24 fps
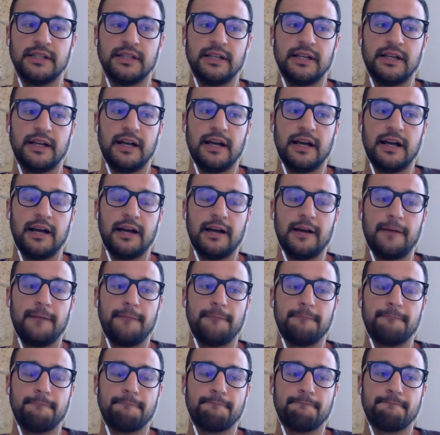
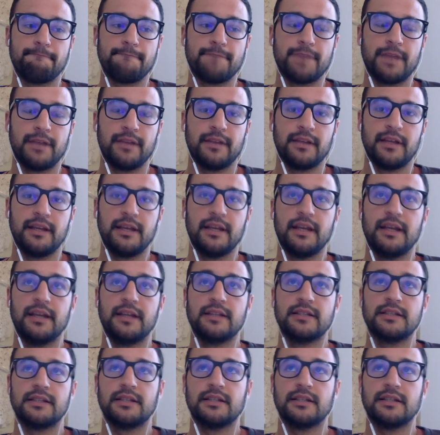And here is